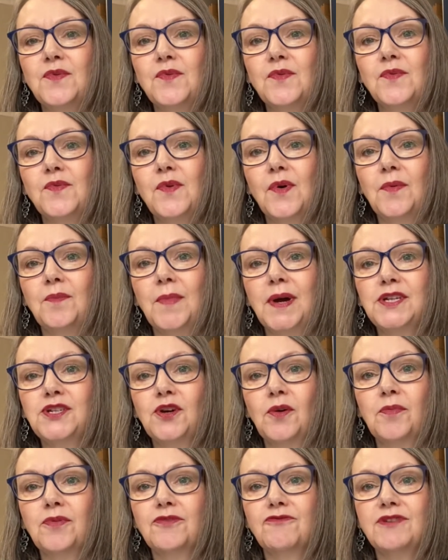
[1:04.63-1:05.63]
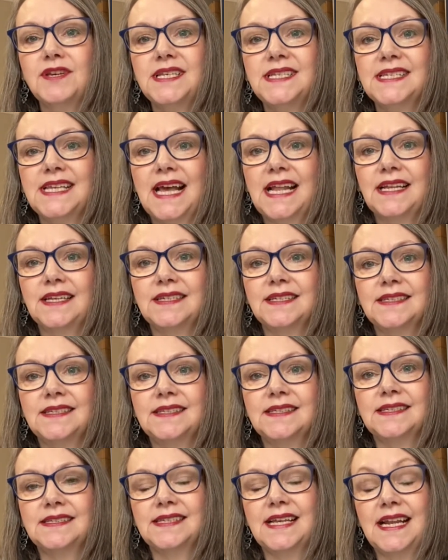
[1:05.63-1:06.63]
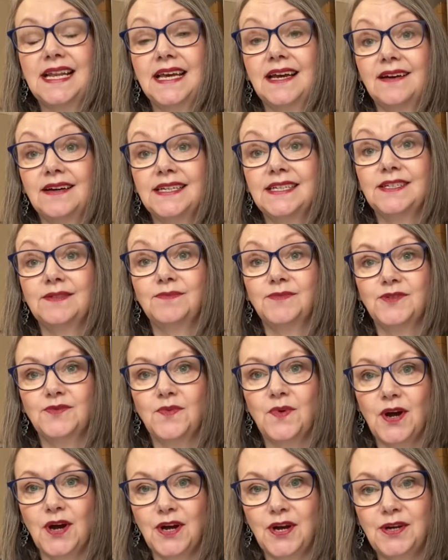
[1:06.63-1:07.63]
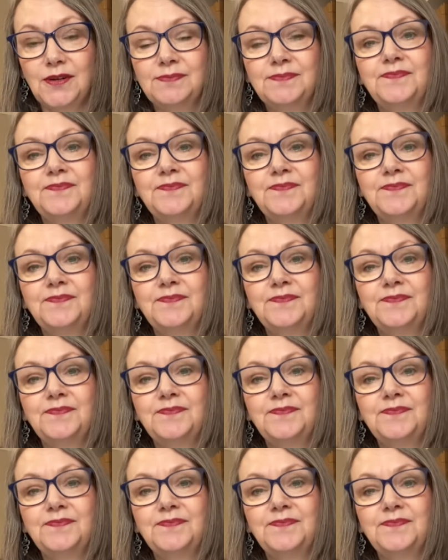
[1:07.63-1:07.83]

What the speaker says: what my top 3 selling items were.